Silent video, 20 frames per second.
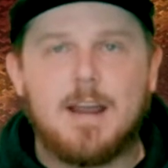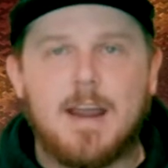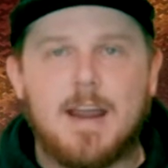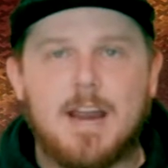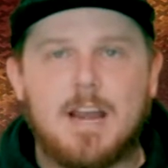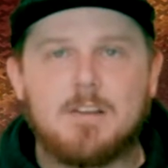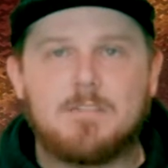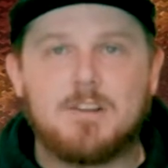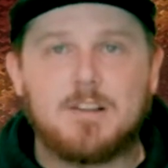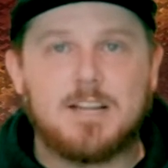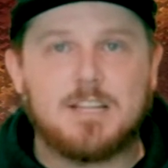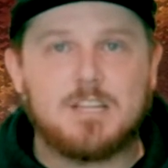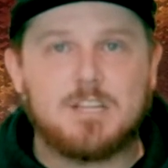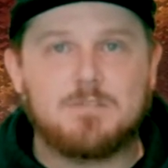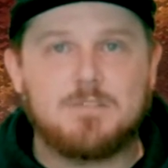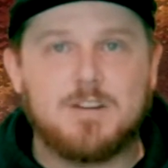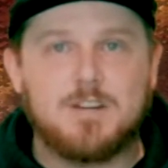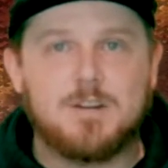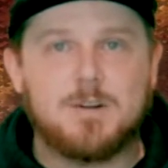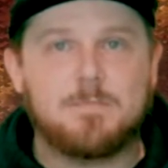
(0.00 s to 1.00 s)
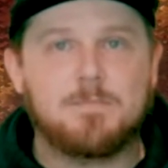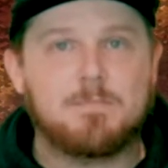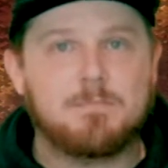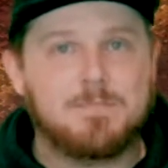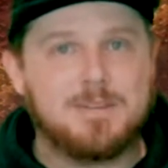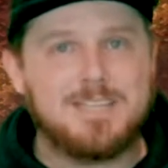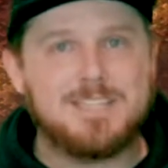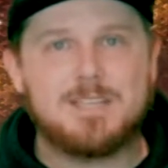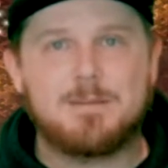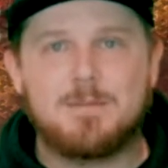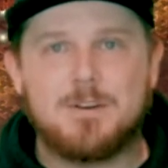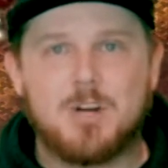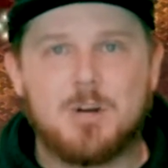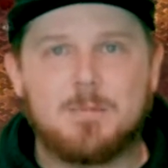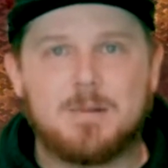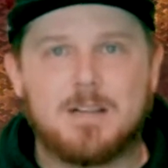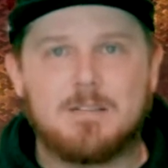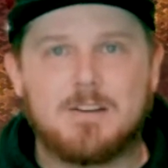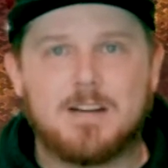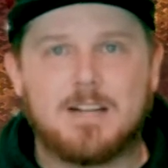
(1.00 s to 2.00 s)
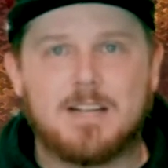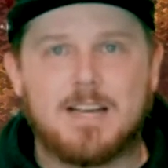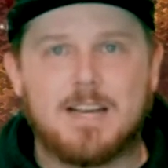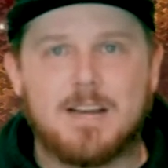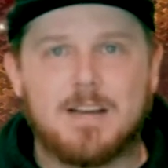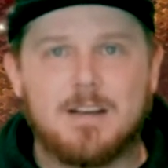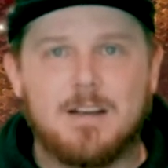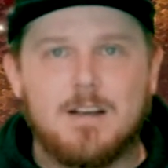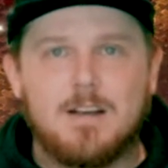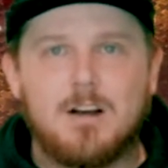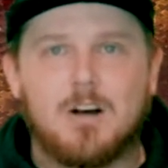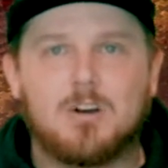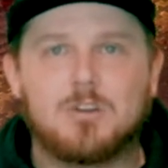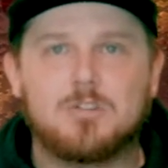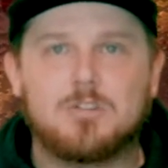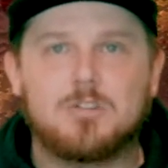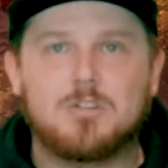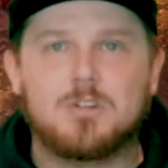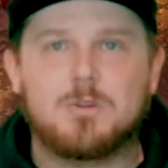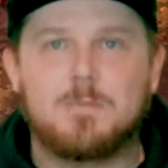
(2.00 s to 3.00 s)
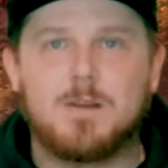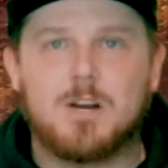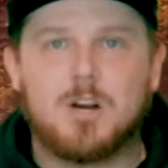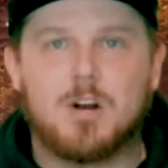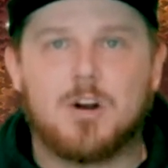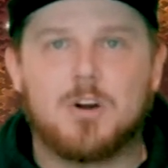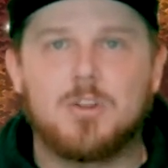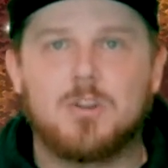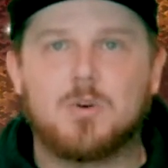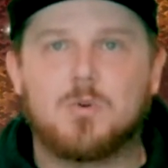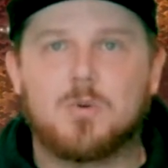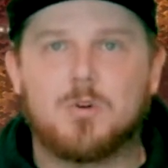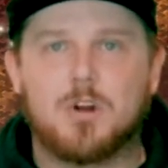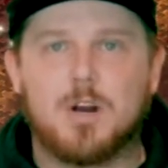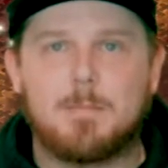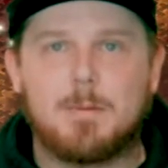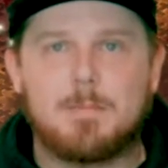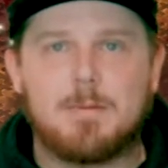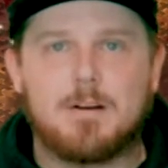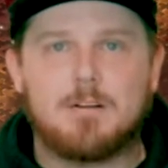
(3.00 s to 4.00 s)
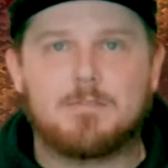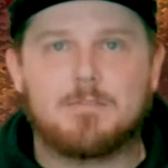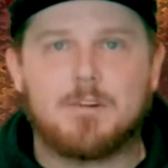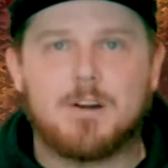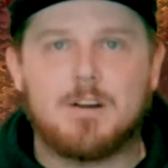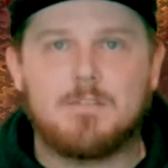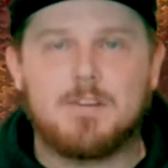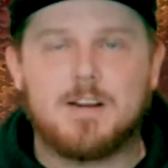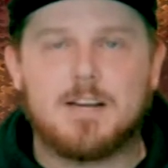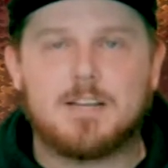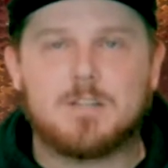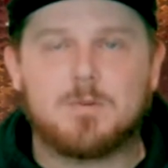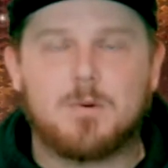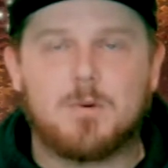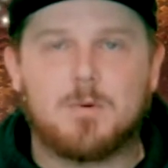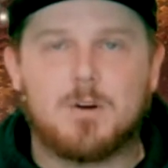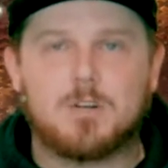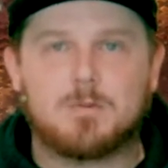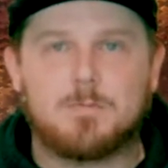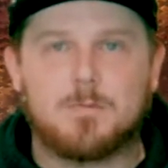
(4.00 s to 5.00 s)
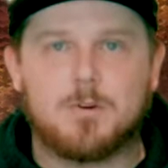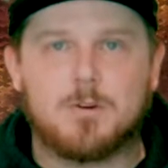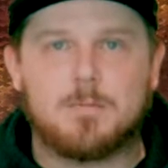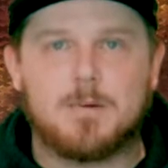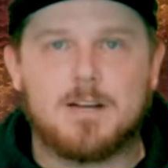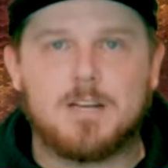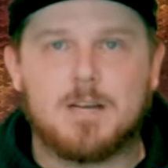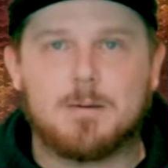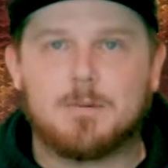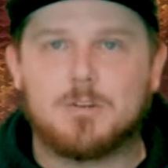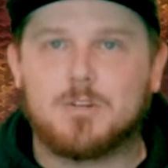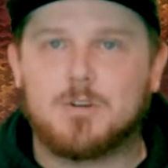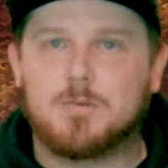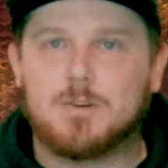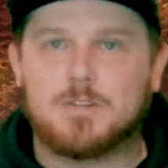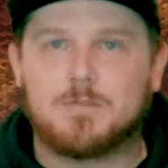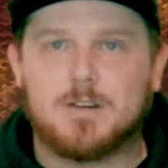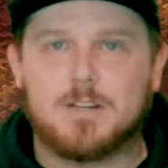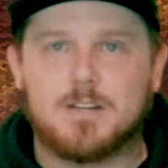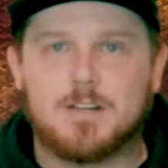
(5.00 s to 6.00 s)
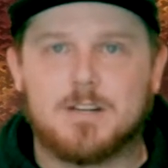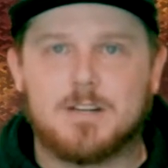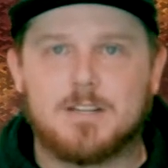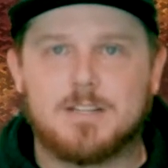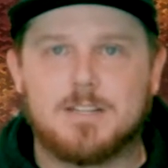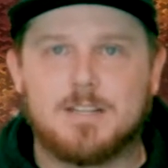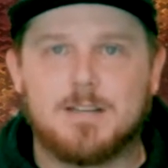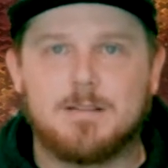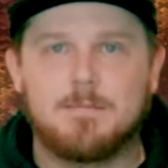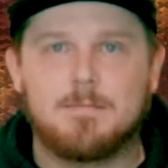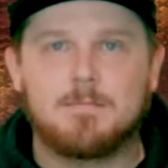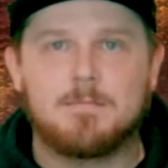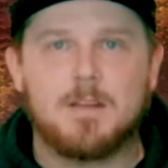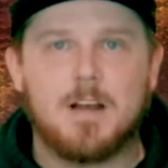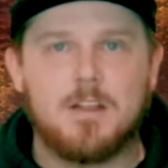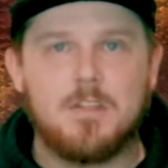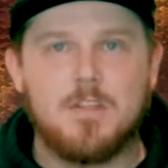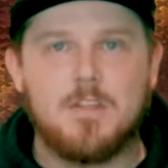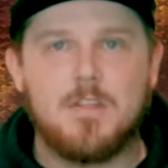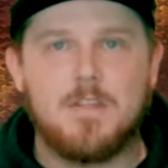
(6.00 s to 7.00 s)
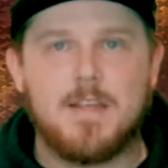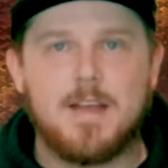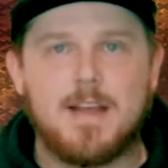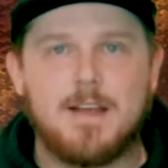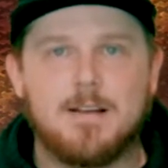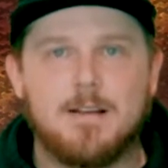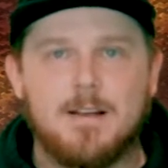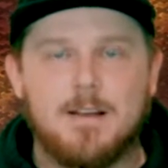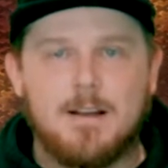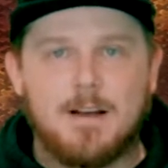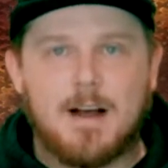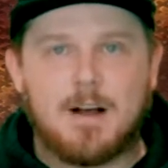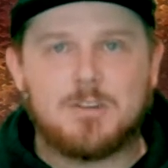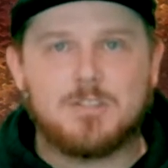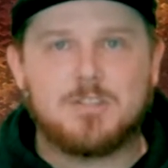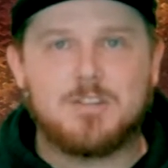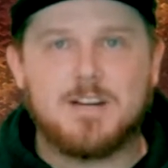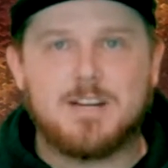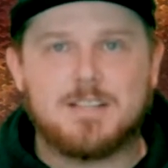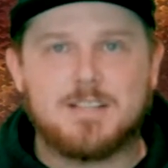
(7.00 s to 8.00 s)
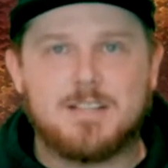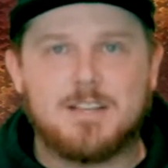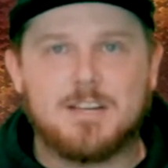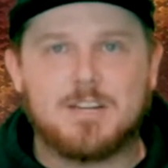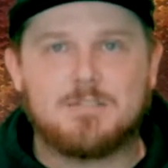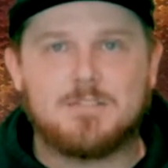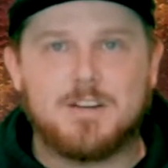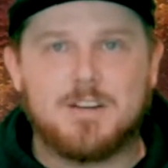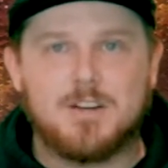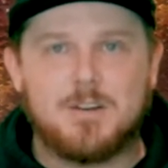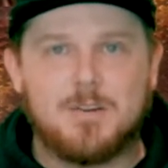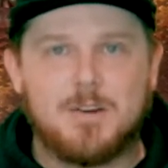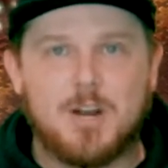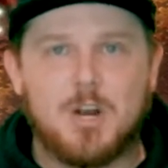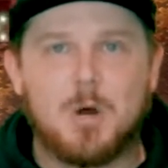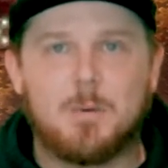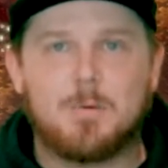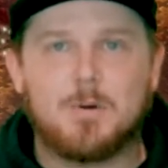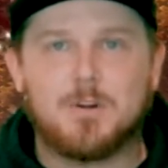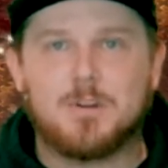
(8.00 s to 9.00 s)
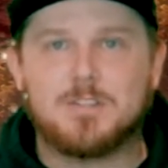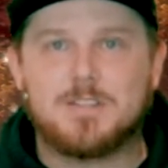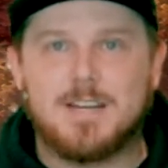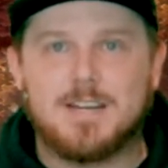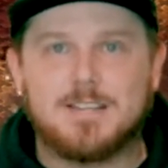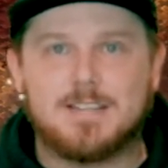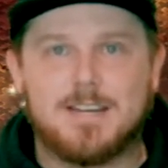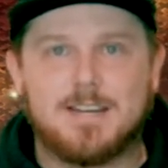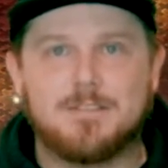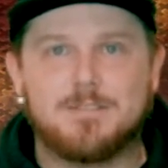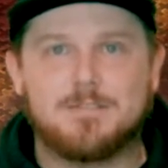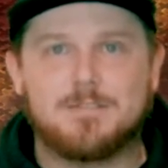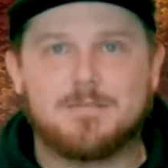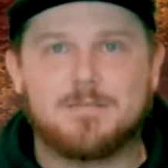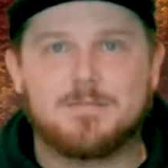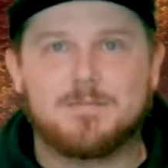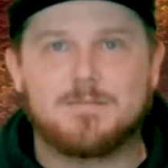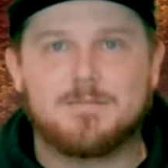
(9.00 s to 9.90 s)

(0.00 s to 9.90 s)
And if you like this video, please let me know by leaving a like. Also, there's going to be a card in the corner up above for any of you guys that want to watch more of my Diablo 2 Resurrected content. Other than that, I'll see you guys in the next video, and hope you're all staying safe.